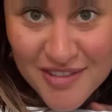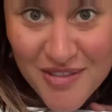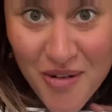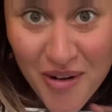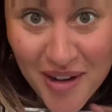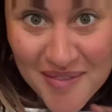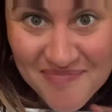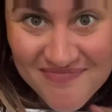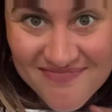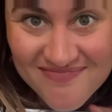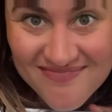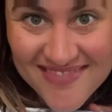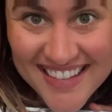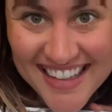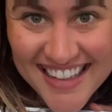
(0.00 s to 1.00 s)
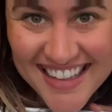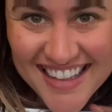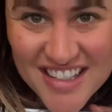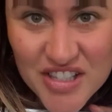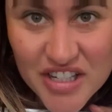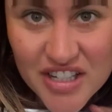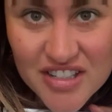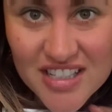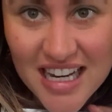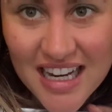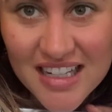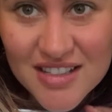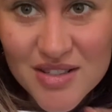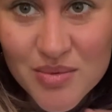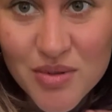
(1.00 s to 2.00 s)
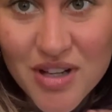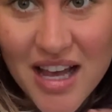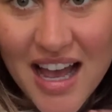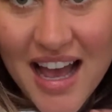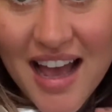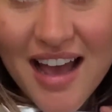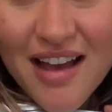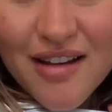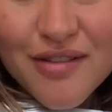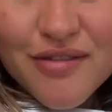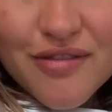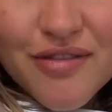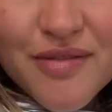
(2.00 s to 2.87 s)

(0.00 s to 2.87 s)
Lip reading: form. So your dance will have